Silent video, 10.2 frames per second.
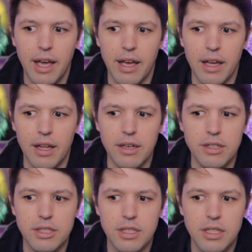
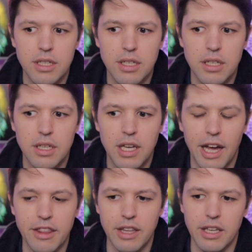And
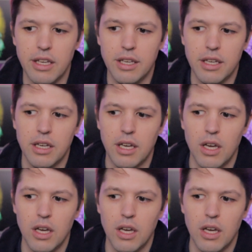I think